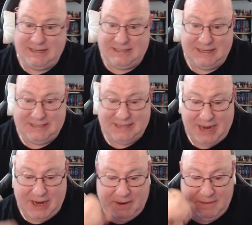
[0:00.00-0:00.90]
is
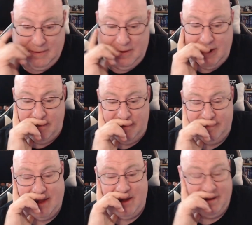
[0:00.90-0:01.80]
like, if
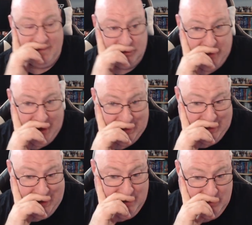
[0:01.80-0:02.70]
Daredevil's back,
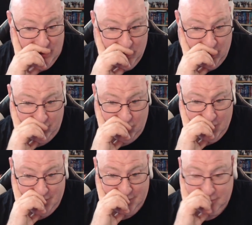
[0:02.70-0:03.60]
let him do the work for us.